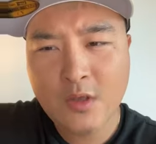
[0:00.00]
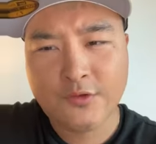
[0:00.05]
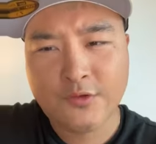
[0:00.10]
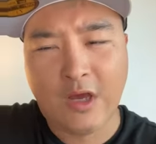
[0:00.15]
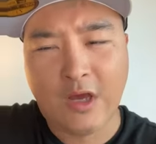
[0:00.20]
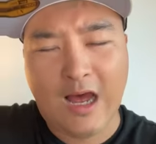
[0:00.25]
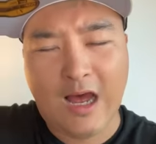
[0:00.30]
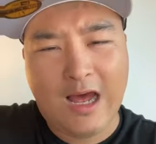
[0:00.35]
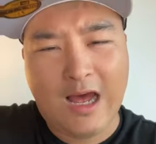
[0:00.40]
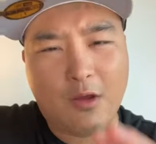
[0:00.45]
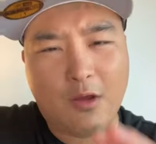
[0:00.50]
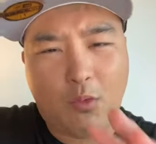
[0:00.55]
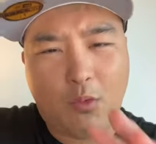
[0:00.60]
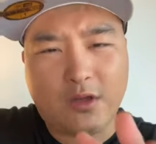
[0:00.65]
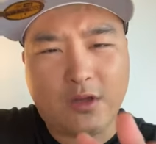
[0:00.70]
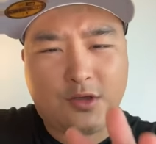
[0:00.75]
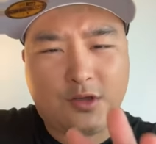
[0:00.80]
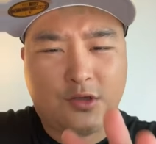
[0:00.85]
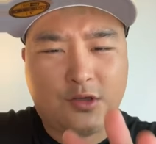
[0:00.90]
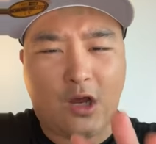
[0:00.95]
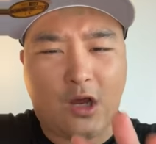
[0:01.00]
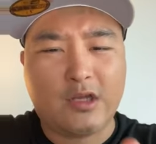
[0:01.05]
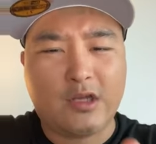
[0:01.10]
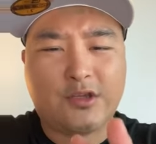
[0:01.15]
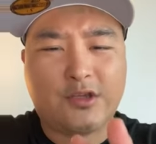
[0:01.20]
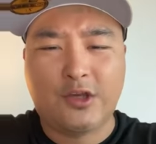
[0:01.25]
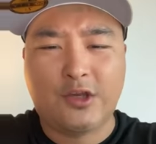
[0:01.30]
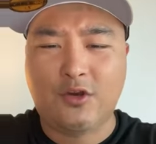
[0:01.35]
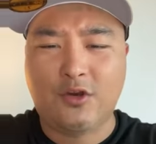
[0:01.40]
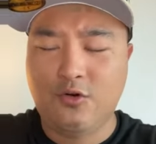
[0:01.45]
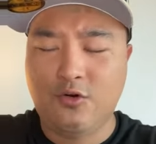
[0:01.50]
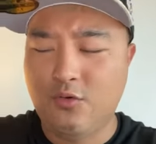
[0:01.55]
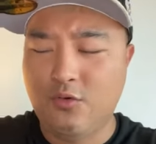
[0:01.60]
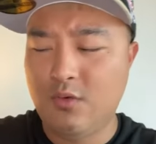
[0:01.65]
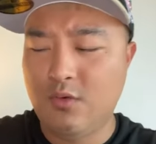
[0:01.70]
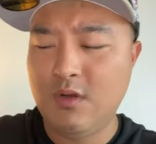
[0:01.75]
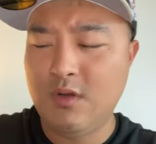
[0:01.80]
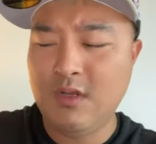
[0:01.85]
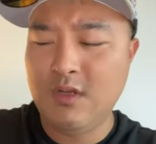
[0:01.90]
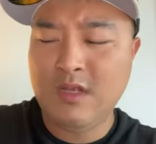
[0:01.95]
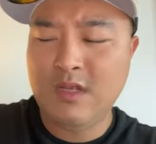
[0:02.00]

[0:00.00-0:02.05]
So I want to talk to you